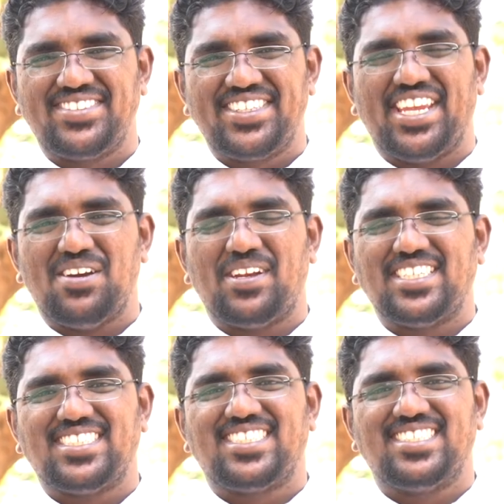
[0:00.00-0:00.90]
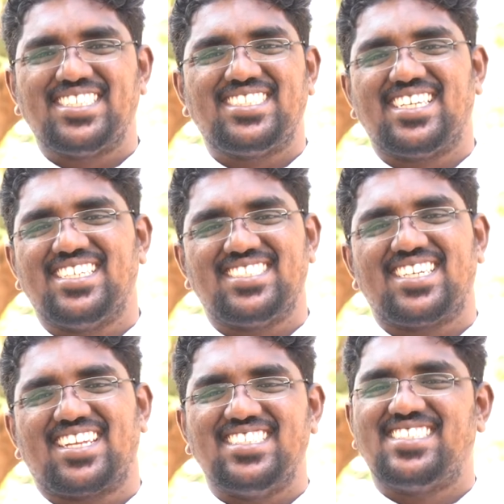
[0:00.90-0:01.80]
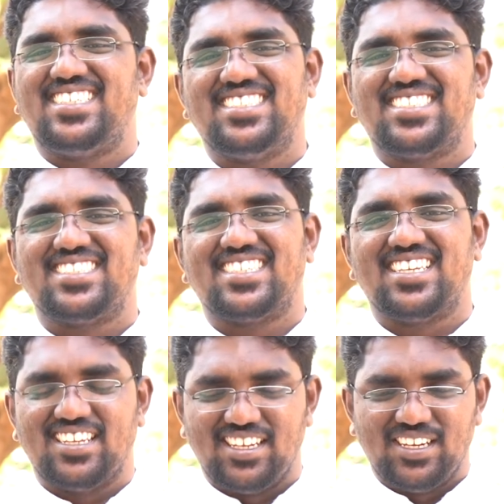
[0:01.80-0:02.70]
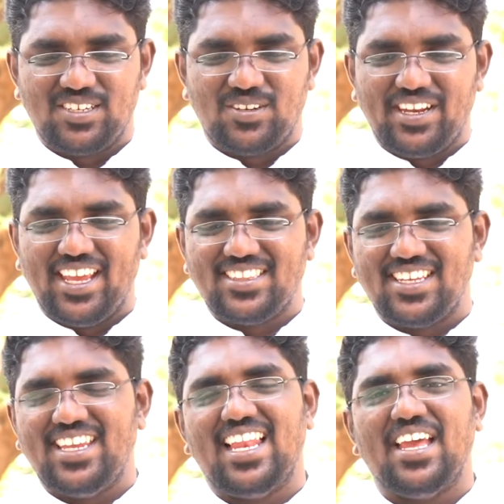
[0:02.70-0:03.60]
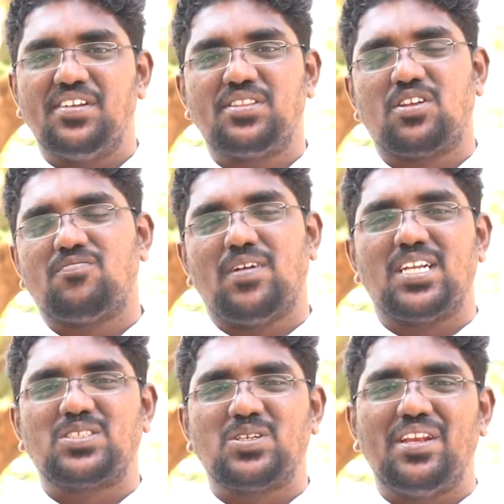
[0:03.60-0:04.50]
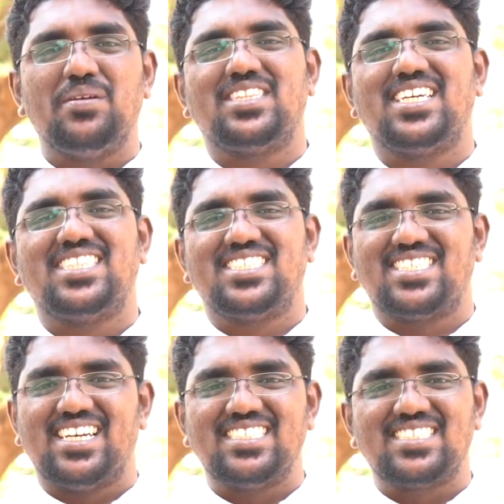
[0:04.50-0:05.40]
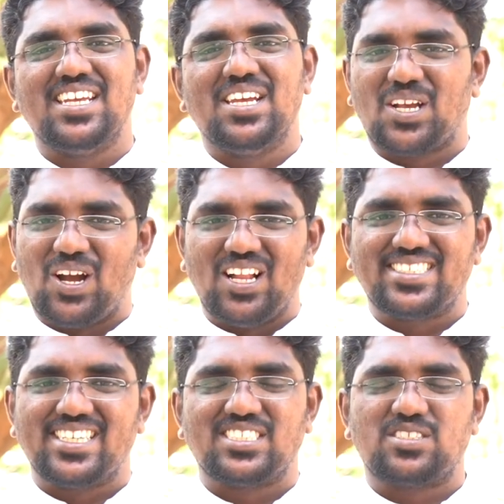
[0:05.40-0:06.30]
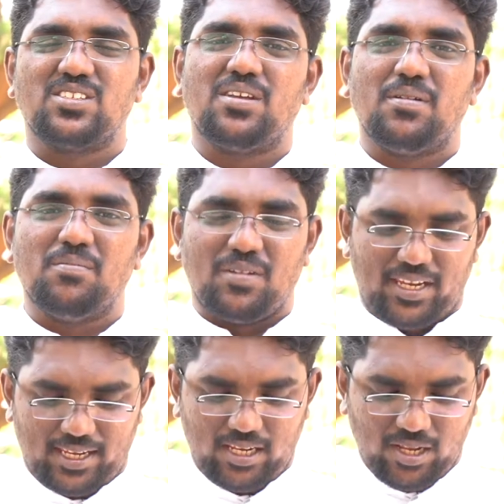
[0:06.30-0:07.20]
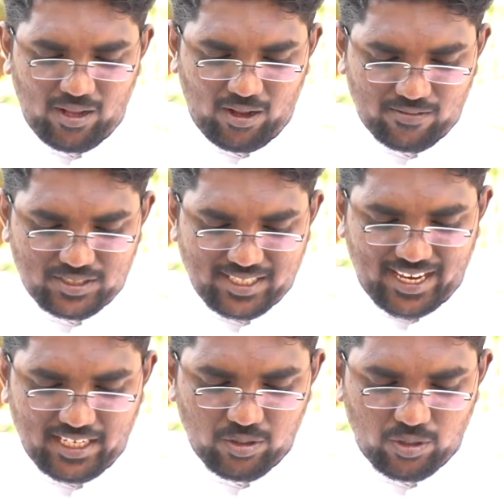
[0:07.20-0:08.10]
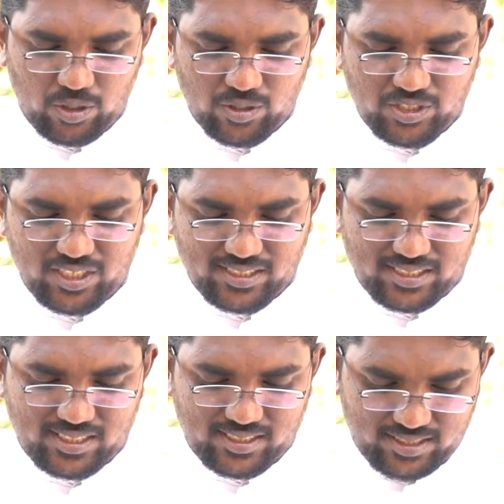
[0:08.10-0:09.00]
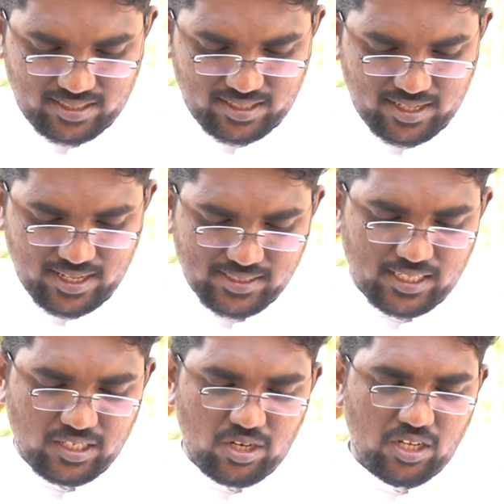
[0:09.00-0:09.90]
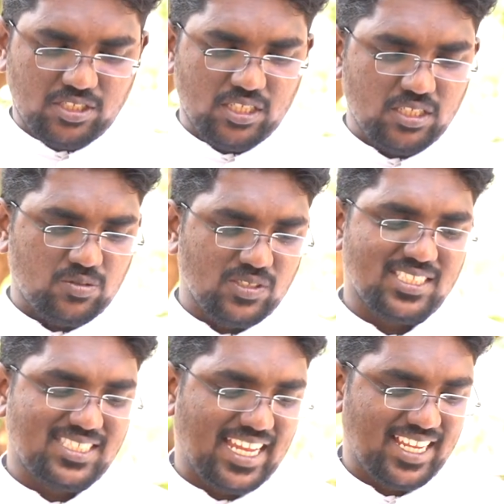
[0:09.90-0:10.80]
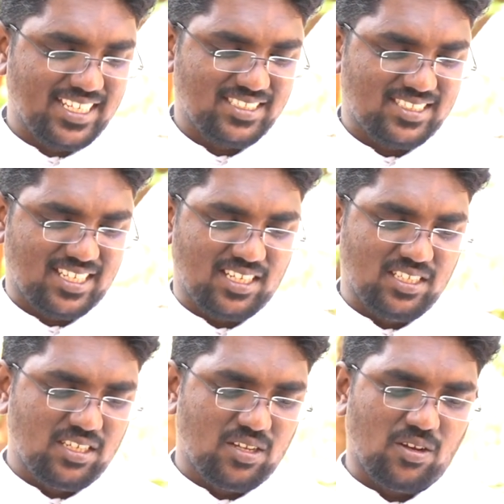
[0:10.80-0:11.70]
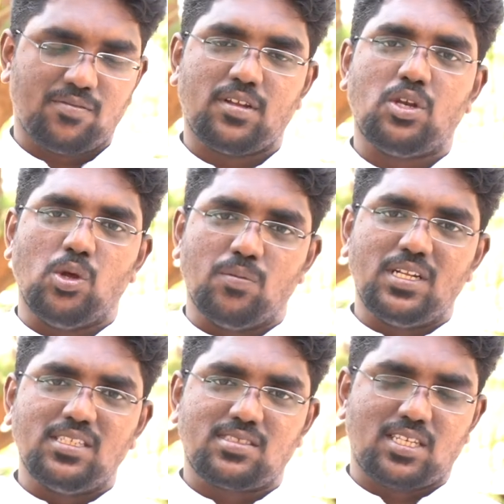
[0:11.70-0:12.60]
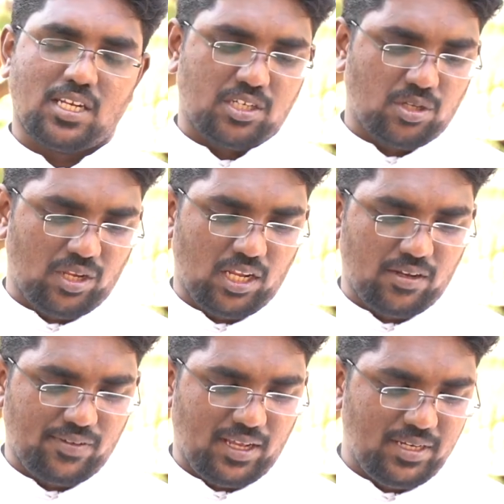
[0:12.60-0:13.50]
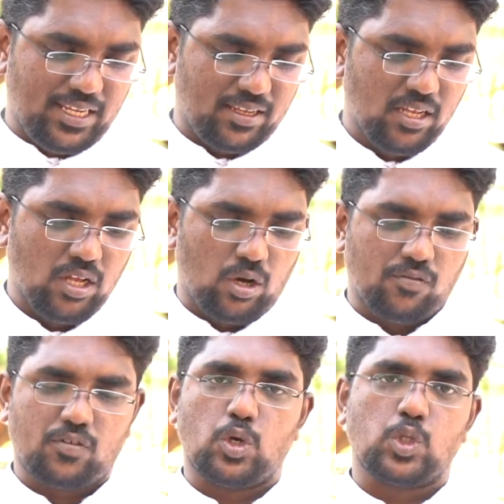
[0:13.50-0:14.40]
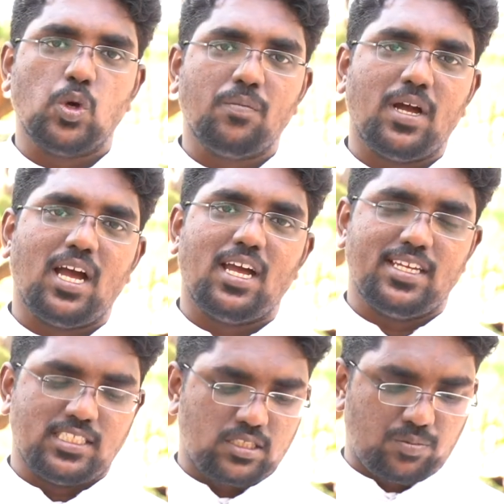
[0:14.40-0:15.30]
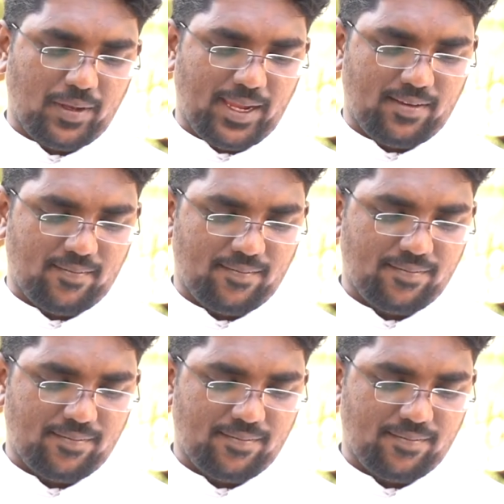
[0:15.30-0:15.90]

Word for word: Dear brothers and sisters in Christ Jesus, today the 11th of March, Holy Mother the Church calls us to the memory of Saint Eulogius. Saint Eulogius was the second son of a noble senatorial family of Cordoba in Spain.